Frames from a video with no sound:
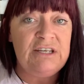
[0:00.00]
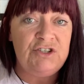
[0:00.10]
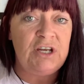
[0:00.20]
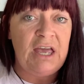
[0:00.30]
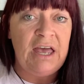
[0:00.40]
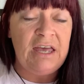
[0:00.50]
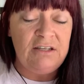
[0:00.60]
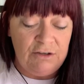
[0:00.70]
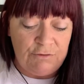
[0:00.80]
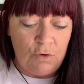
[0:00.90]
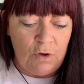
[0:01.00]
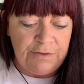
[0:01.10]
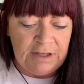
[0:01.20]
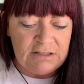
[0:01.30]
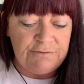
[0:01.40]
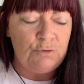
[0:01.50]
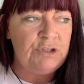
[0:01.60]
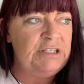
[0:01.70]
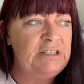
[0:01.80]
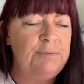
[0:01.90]
because there's a mix of
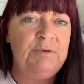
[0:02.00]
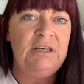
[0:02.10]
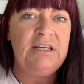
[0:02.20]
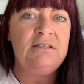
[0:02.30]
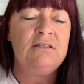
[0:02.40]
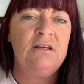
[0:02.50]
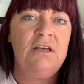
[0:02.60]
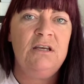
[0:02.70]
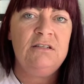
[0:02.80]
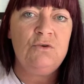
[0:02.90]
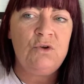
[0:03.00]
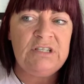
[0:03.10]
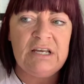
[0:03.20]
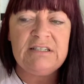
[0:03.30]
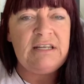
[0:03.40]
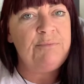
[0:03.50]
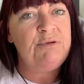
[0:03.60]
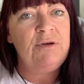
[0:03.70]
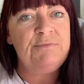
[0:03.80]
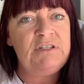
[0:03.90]
business, pleasure, hobby
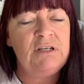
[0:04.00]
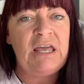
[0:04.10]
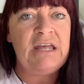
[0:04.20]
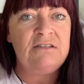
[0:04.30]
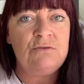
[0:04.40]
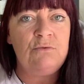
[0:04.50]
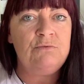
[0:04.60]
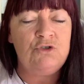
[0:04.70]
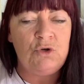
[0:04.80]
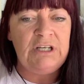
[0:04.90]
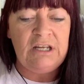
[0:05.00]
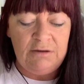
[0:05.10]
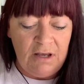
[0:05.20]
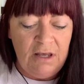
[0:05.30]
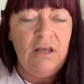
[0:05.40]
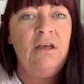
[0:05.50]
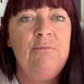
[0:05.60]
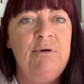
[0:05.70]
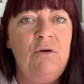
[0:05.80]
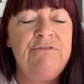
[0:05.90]
on the team, and there's no pressure to do
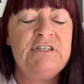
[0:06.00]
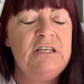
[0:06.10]
anything.